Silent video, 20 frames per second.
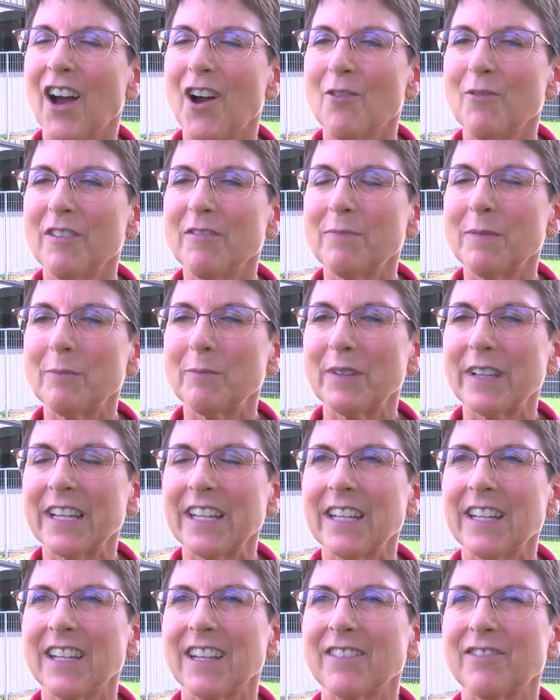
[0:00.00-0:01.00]
Oh, we've been
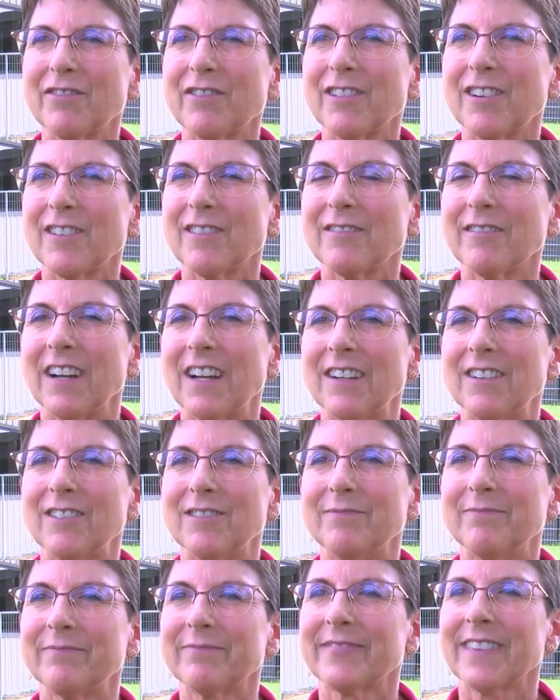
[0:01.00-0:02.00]
planning it for
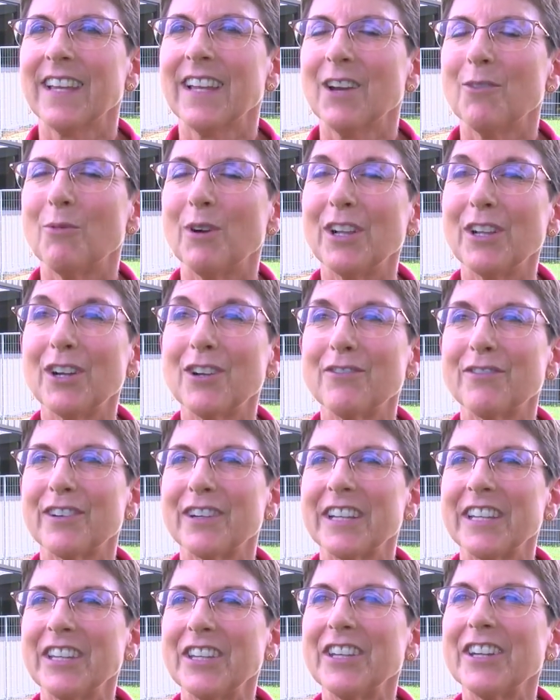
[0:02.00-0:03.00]
uh, well over
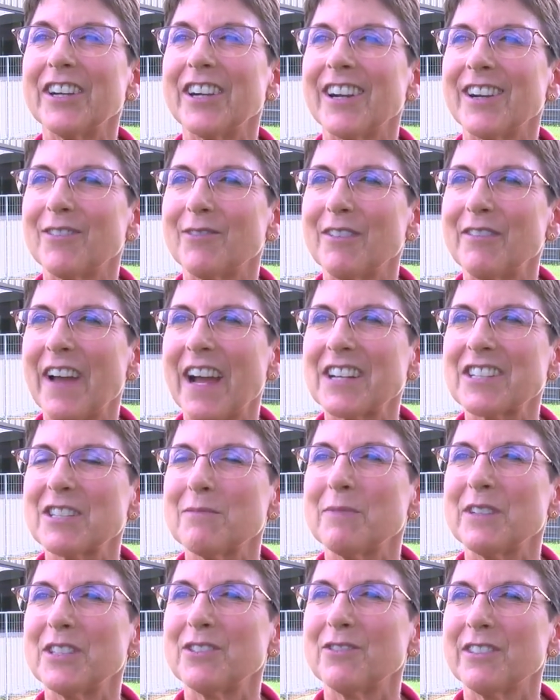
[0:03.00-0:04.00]
a year. We've
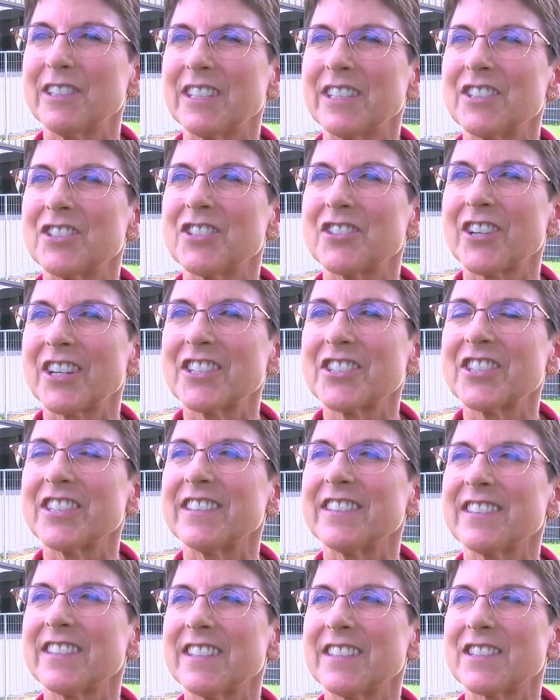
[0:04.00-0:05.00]
actually been doing
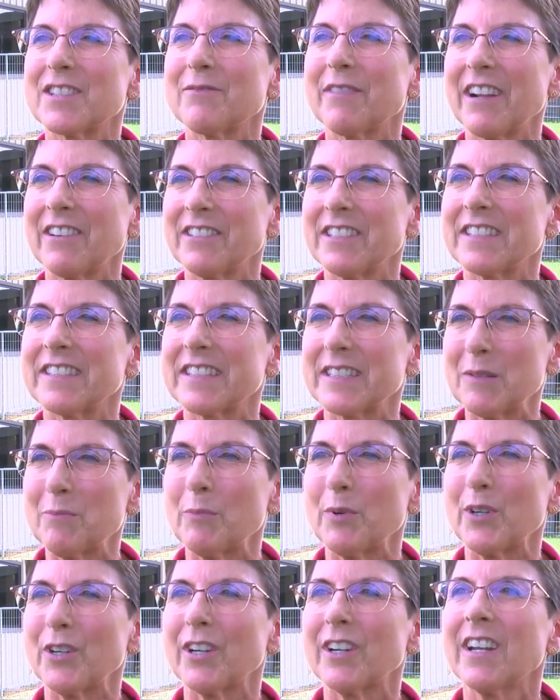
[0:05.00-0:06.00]
construction since around
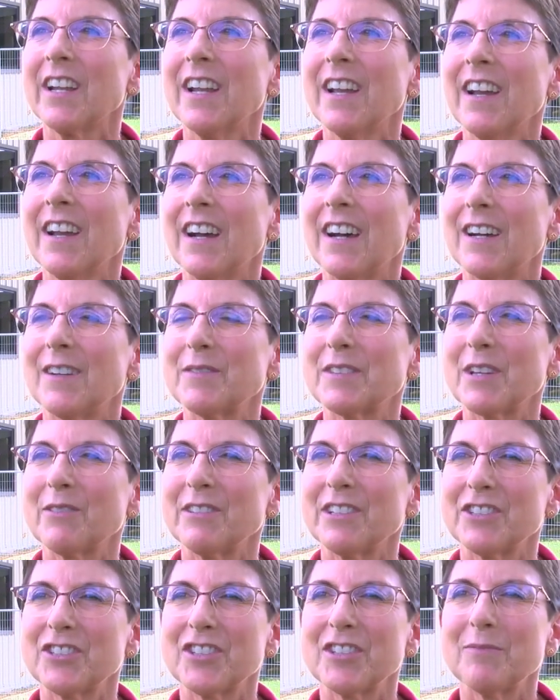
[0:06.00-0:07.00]
December, um, so
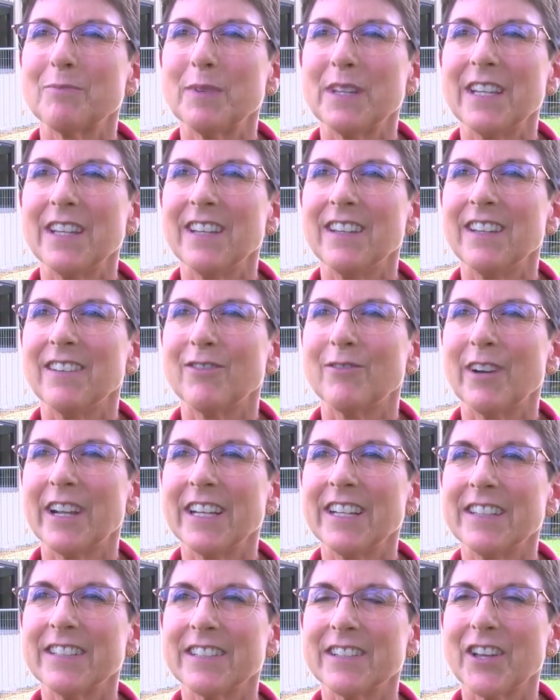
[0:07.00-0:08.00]
it should be
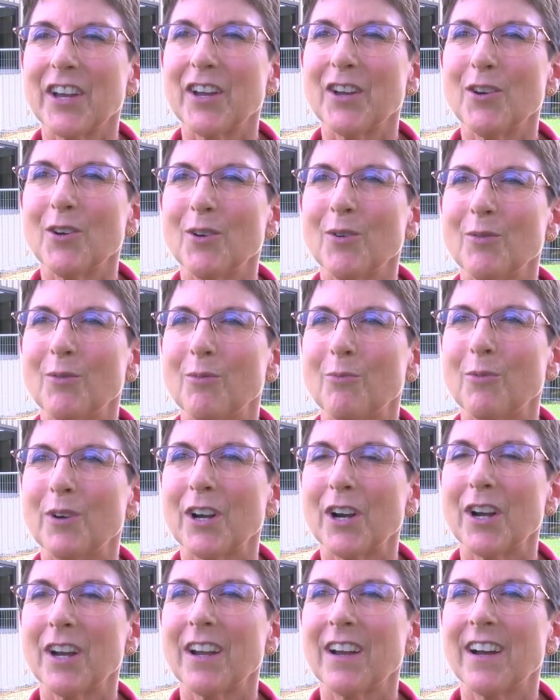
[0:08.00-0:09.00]
ready to go.
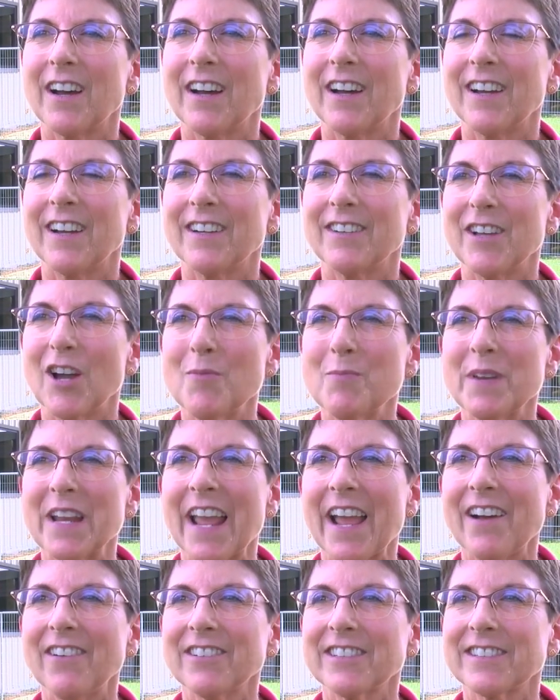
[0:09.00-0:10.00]
We're uh, open
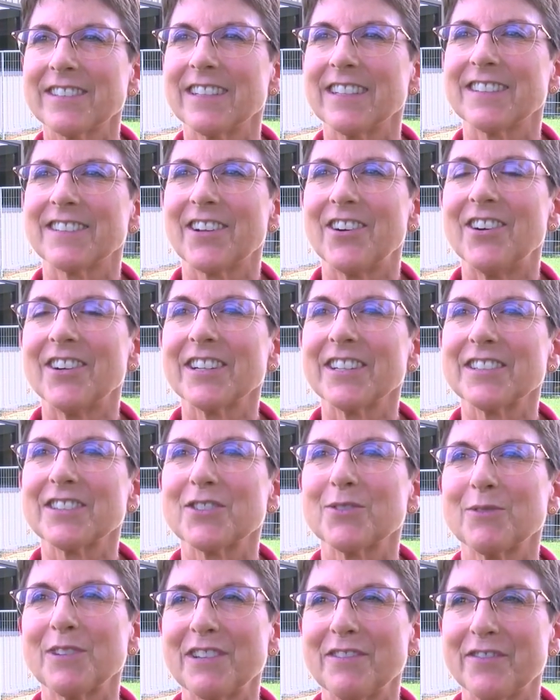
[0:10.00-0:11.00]
house is
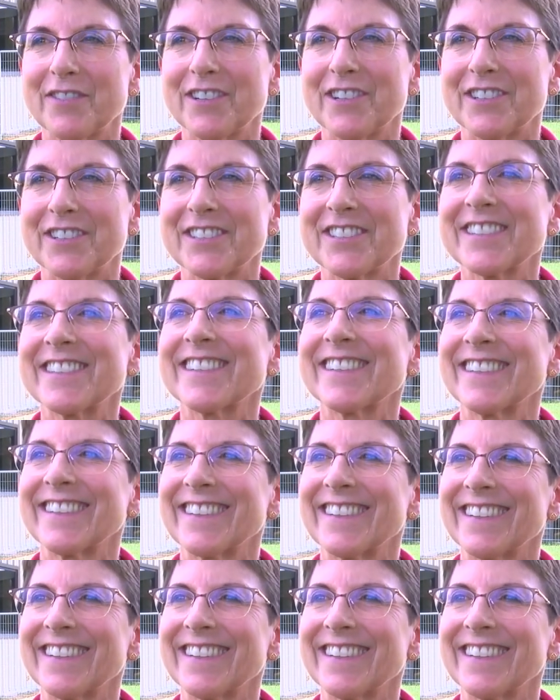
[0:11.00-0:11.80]
August 21st.